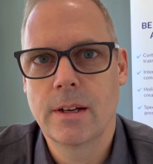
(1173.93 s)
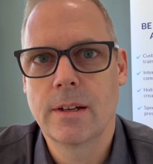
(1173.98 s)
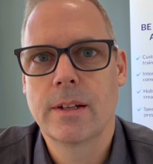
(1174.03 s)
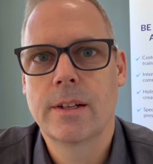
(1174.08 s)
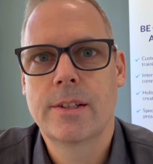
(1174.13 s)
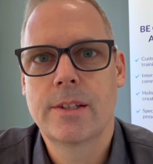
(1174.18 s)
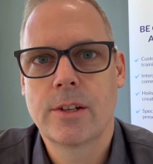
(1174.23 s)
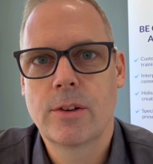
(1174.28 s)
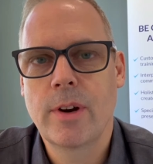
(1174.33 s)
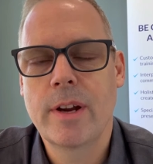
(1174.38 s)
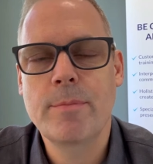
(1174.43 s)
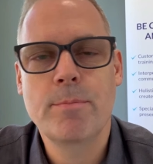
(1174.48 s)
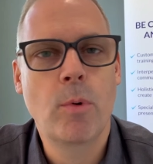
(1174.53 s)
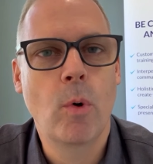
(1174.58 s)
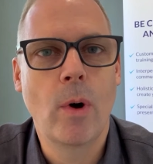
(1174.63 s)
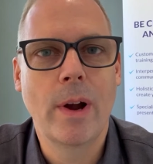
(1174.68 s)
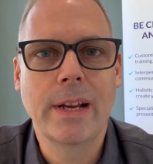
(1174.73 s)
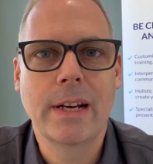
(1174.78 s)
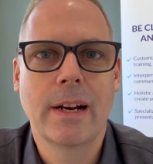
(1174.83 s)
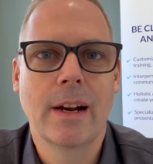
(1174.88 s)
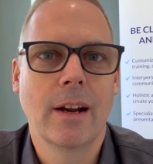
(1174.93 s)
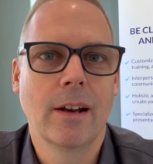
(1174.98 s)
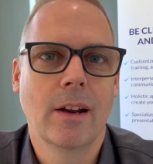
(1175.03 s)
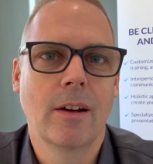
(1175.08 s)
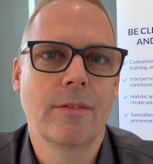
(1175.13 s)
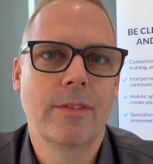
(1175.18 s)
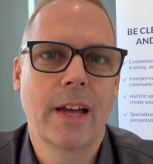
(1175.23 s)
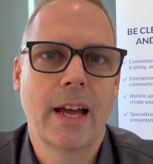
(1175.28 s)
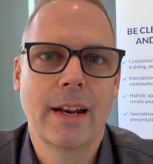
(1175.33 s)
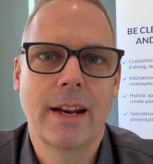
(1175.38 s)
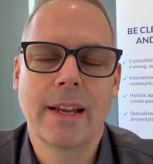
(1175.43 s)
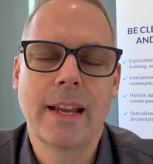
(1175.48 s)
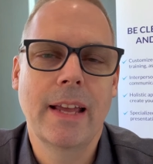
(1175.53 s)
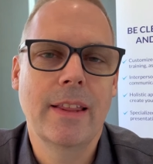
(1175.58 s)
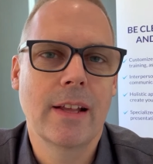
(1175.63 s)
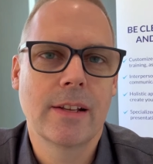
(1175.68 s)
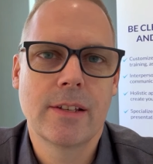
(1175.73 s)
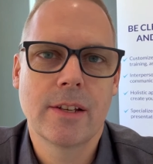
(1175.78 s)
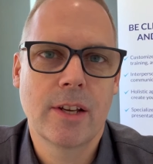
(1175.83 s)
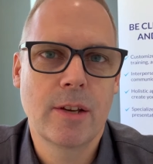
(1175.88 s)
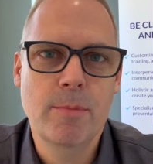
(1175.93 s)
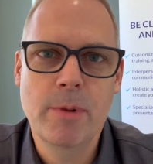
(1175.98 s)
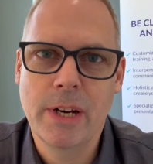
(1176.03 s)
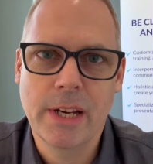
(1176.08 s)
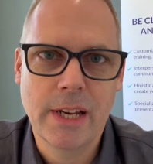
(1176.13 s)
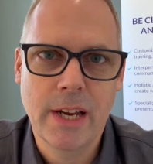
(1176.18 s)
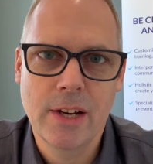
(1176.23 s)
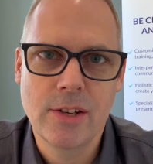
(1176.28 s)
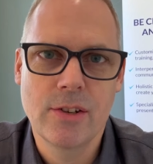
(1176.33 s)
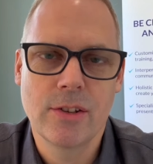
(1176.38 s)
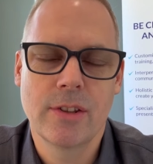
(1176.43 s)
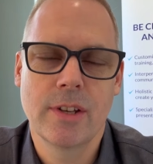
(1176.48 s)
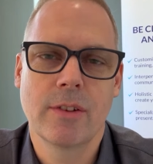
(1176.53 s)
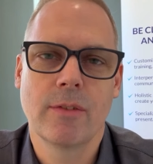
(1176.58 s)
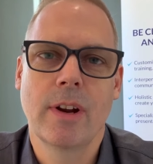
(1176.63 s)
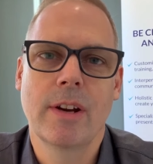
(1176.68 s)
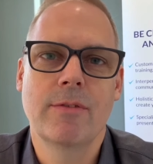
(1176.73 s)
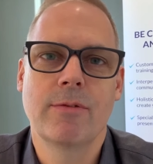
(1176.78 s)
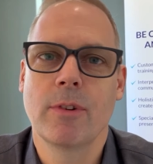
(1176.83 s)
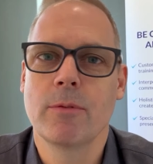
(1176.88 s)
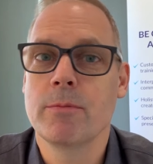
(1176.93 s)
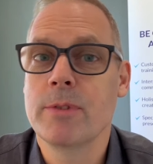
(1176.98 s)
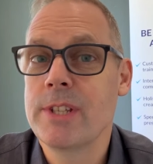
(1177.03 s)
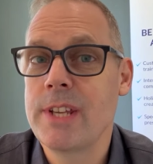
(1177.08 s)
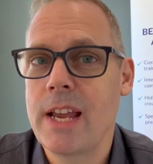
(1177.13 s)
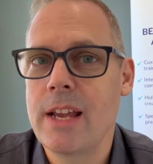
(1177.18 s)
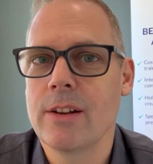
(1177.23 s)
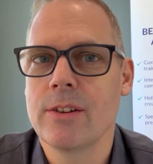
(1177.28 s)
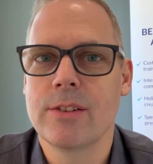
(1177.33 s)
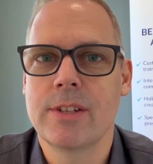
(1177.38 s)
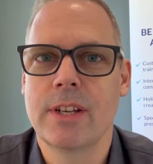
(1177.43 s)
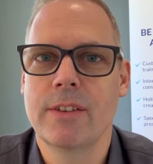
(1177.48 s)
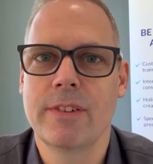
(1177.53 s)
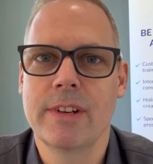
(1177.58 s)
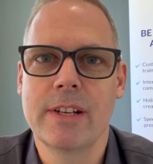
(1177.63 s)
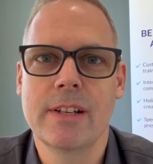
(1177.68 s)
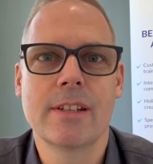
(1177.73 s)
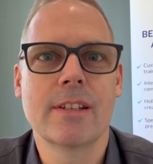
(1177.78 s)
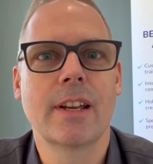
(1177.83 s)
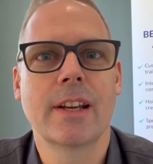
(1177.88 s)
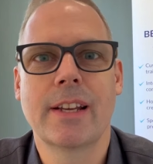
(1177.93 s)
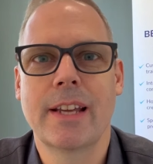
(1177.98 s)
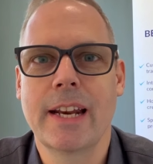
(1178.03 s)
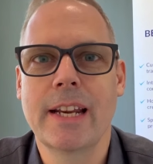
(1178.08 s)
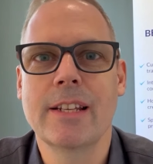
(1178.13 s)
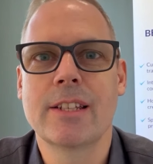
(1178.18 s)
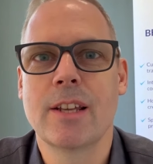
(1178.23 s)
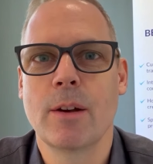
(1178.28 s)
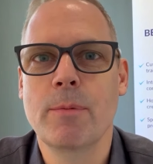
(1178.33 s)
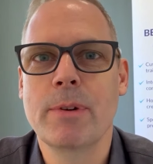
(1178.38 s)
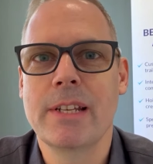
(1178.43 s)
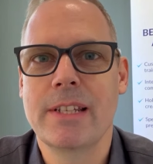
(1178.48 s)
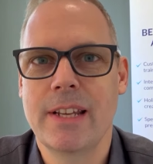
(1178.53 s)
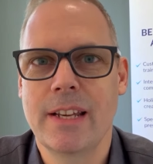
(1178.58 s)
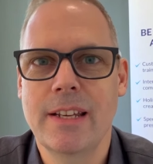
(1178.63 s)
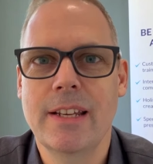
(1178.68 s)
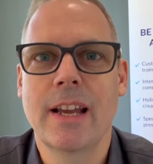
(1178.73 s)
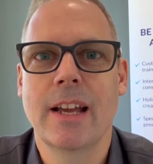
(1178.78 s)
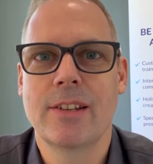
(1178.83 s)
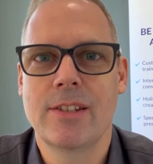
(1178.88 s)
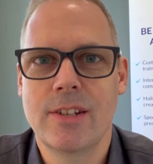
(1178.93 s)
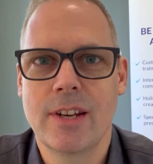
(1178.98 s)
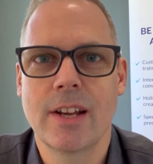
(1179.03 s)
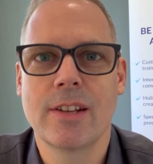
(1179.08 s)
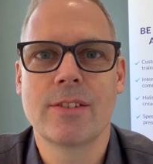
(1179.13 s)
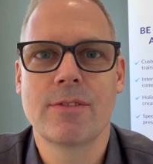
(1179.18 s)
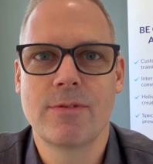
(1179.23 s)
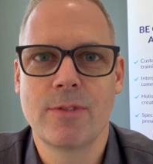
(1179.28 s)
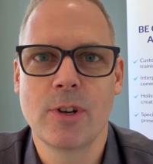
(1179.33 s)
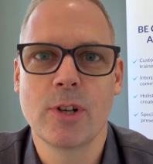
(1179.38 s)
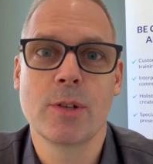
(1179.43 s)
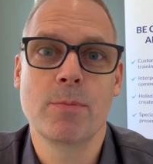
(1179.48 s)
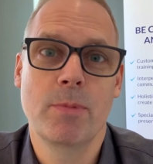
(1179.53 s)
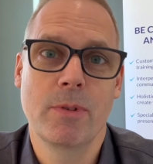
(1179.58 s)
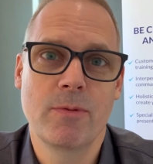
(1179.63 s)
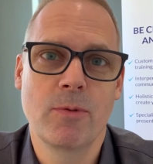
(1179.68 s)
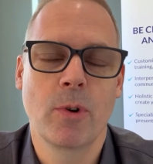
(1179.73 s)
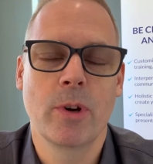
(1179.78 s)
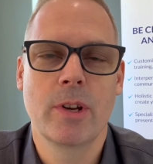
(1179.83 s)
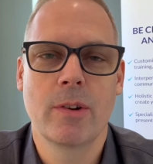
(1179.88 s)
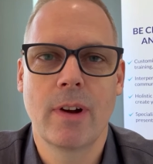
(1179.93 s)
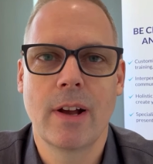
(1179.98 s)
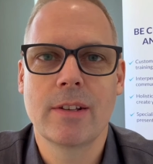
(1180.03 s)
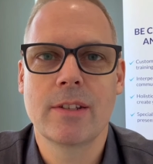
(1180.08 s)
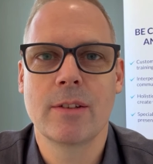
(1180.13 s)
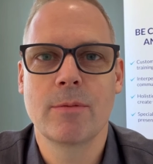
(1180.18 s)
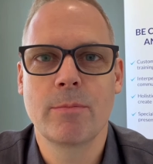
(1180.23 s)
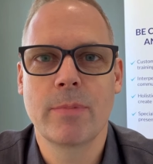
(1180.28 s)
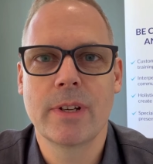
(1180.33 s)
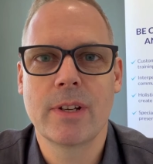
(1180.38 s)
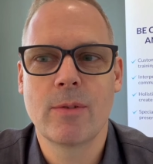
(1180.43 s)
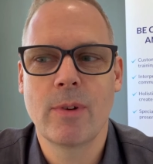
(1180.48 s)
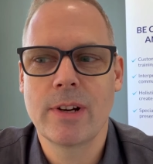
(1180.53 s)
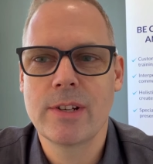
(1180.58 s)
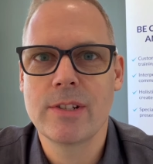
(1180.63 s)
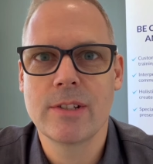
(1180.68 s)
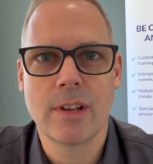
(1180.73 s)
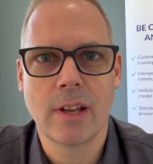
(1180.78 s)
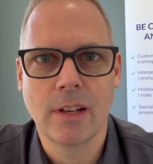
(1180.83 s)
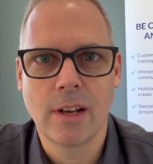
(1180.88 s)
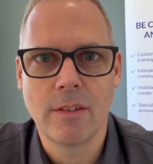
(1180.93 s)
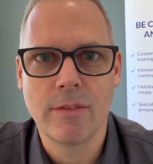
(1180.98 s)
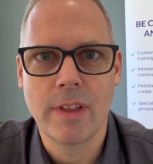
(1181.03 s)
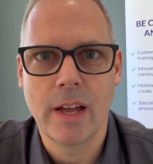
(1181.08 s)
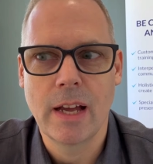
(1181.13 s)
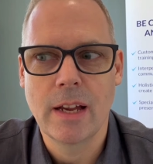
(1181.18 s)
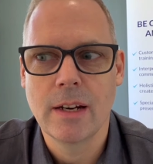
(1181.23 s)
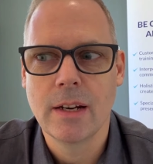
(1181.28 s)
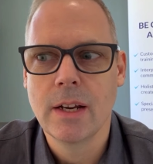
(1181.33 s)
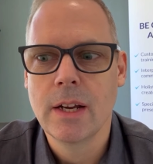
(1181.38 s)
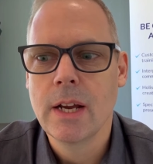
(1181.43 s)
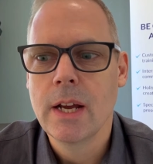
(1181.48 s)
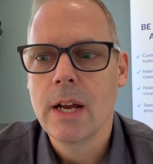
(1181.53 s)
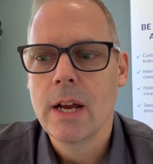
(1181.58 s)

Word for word: Yeah, it's a great point, and I love that. Again, that's a communication thing, right? From sales, even it's like getting someone to say yes, yes first before you ask them big questions. I love that.